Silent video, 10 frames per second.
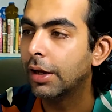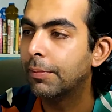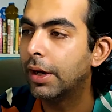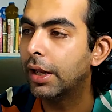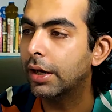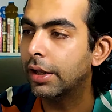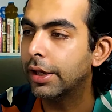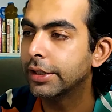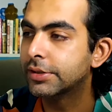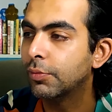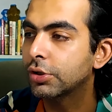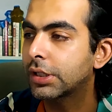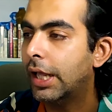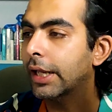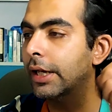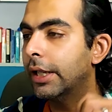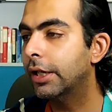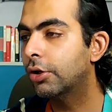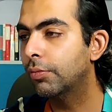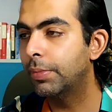but it's most likely
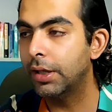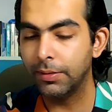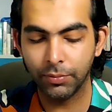to be